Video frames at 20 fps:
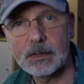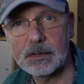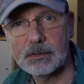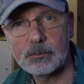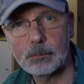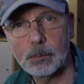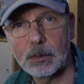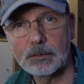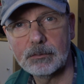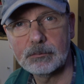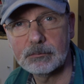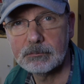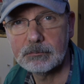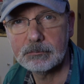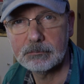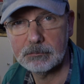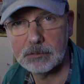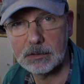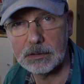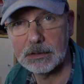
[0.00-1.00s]
this one,
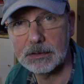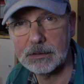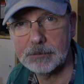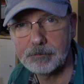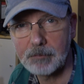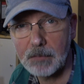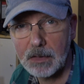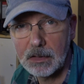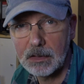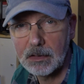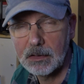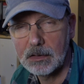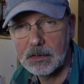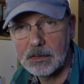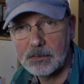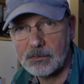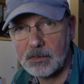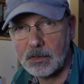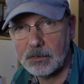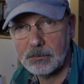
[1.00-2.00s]
really.
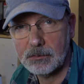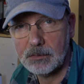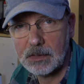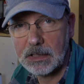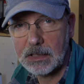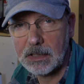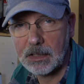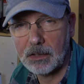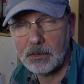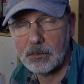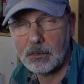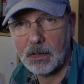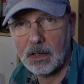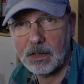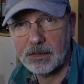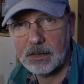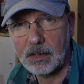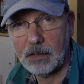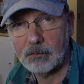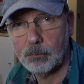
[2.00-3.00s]
So there you go. I
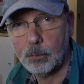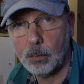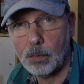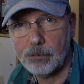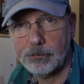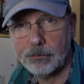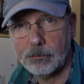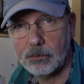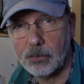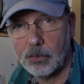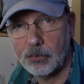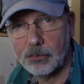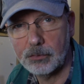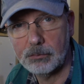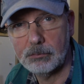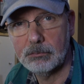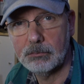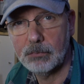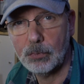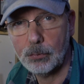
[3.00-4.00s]
think I've waffled on
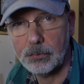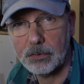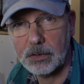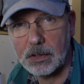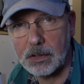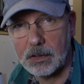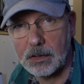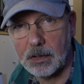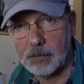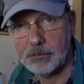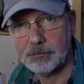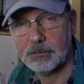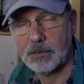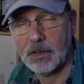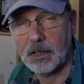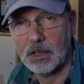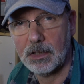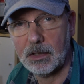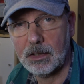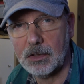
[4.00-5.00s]
more than enough.
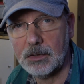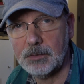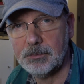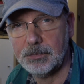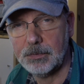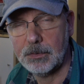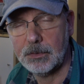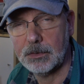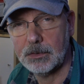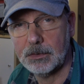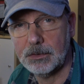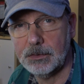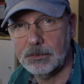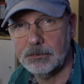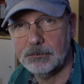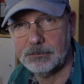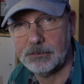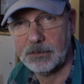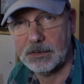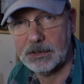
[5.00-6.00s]
I hope
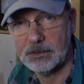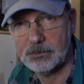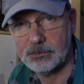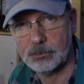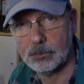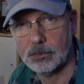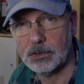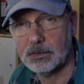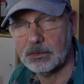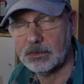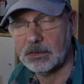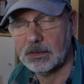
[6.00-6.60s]
you've enjoyed